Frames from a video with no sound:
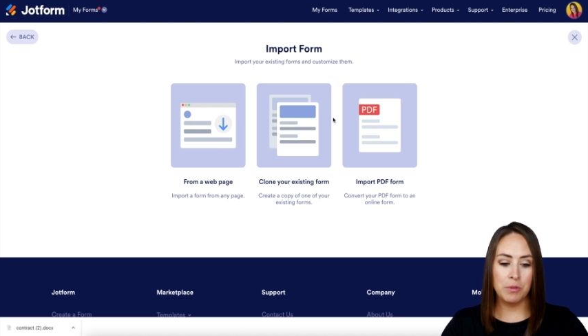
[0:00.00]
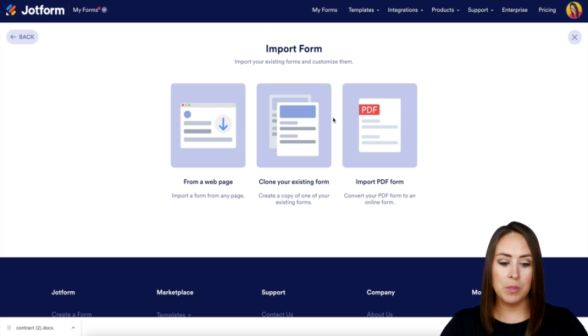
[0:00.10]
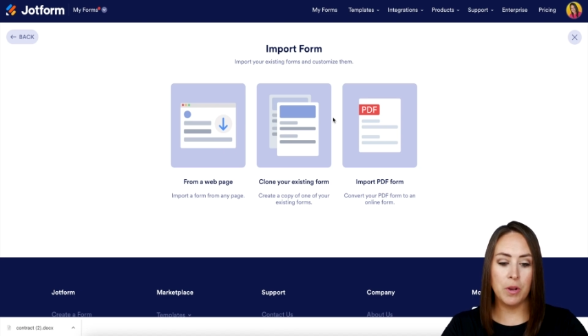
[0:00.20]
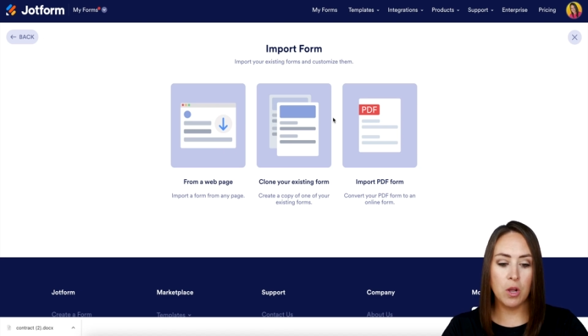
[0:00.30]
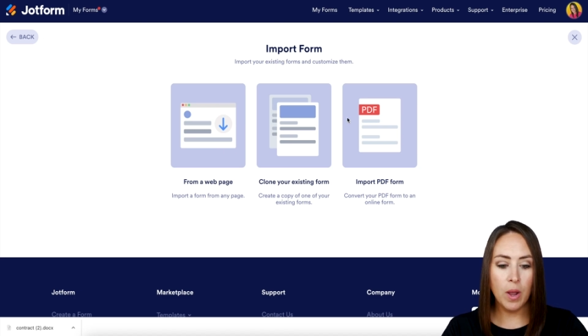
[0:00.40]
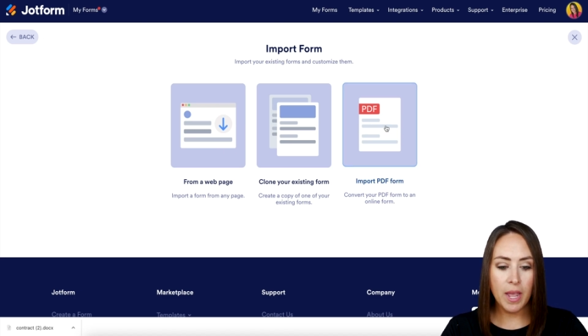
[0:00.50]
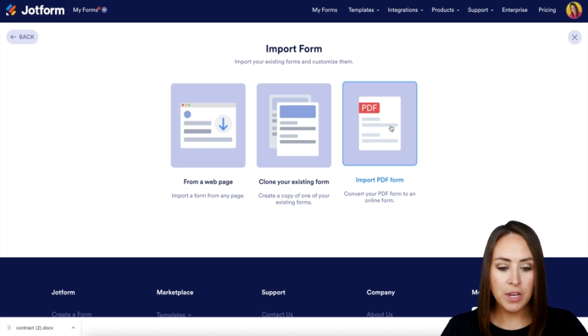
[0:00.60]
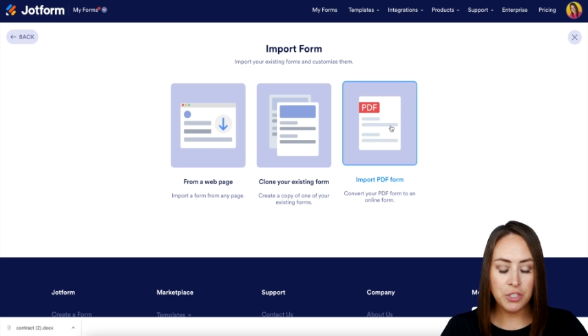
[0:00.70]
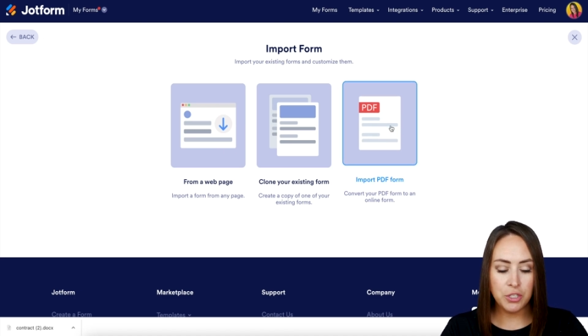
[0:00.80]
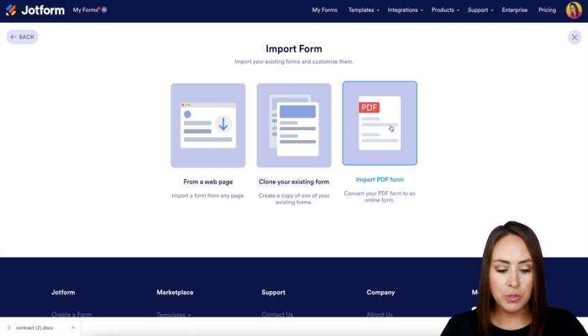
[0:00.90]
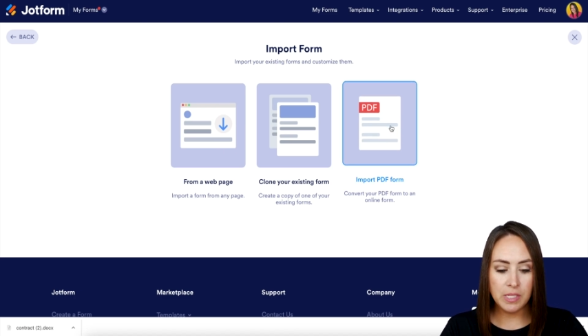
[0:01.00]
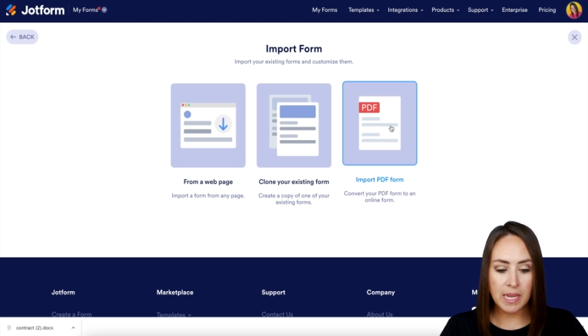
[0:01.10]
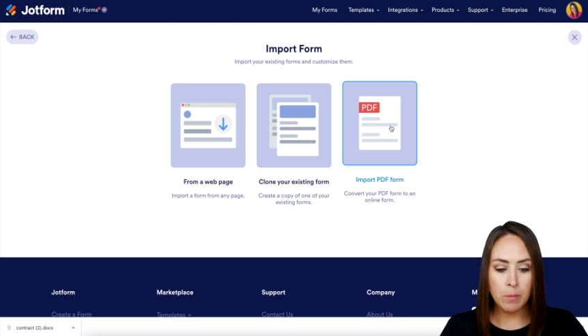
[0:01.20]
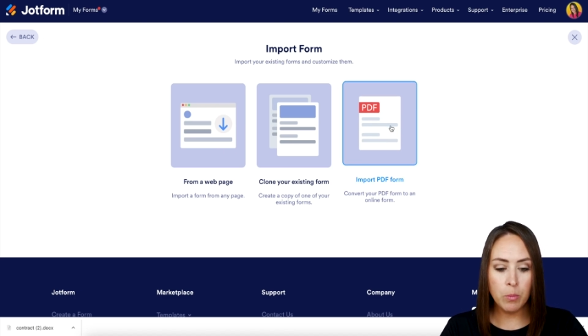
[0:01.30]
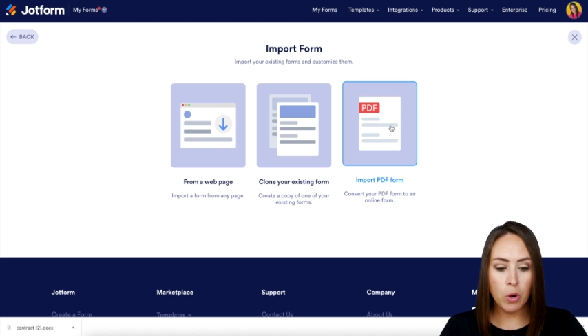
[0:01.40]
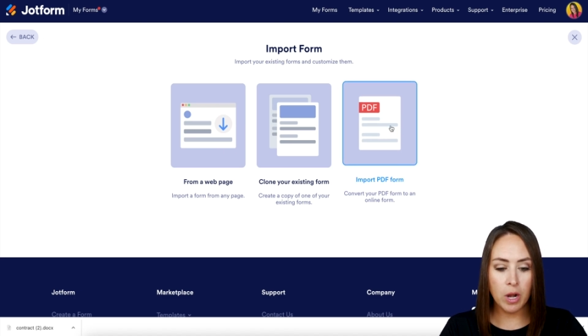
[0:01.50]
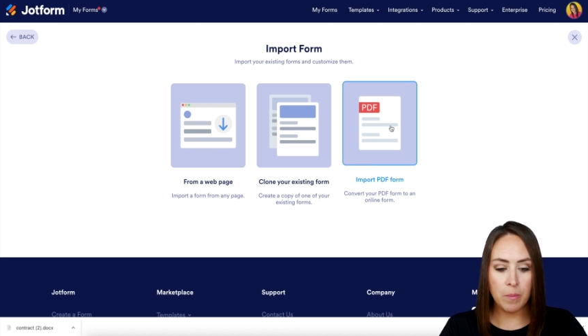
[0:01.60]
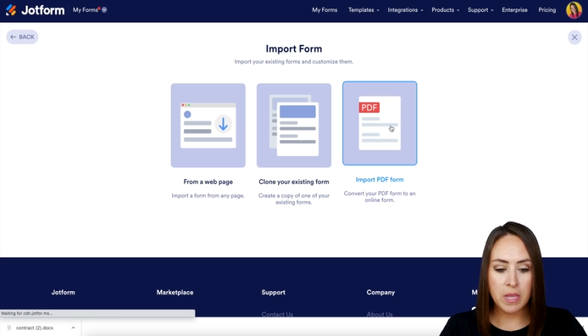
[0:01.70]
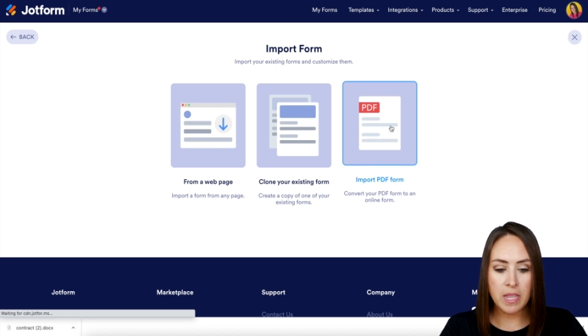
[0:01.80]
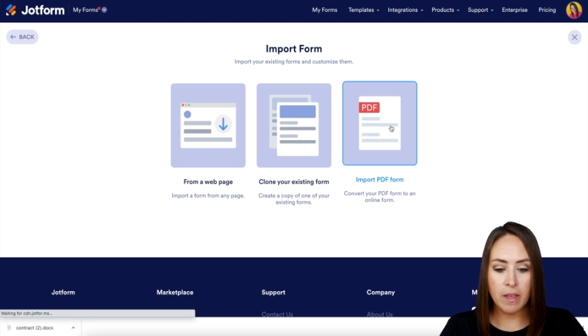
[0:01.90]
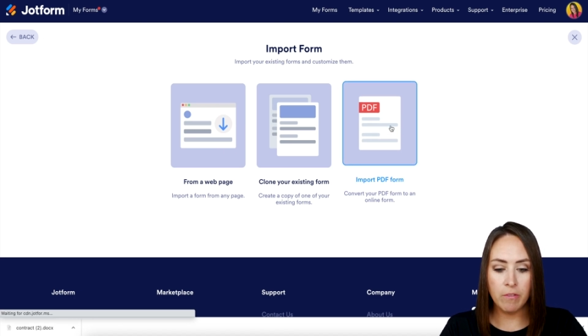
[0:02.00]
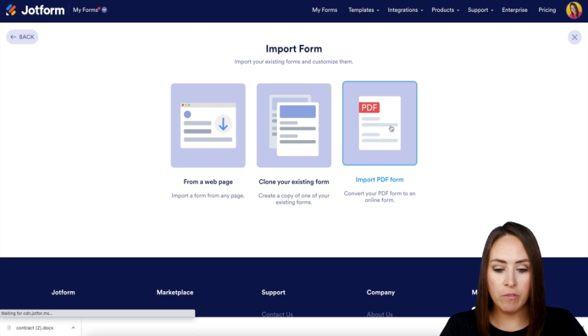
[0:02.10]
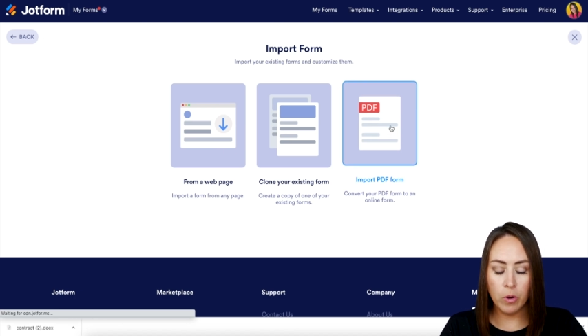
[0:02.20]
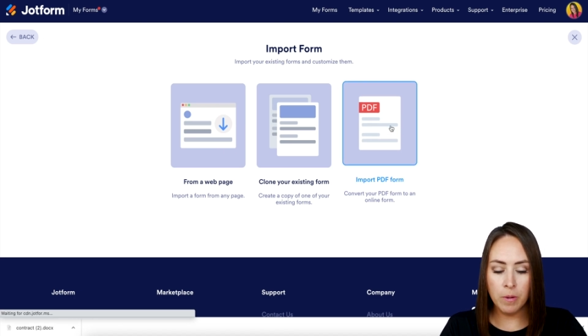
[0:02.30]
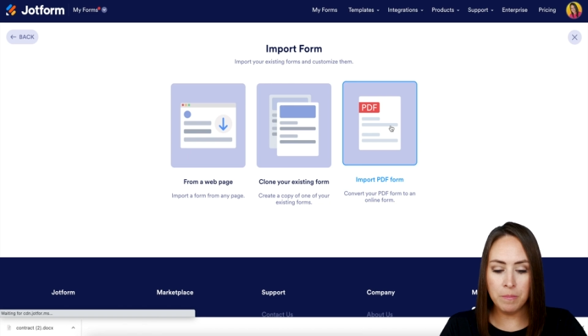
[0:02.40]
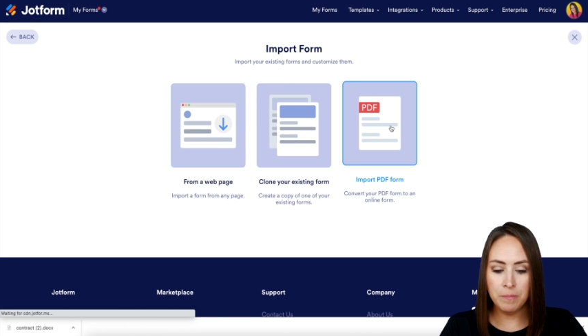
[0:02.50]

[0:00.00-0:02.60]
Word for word: So I'm gonna go ahead and choose import a P D F form,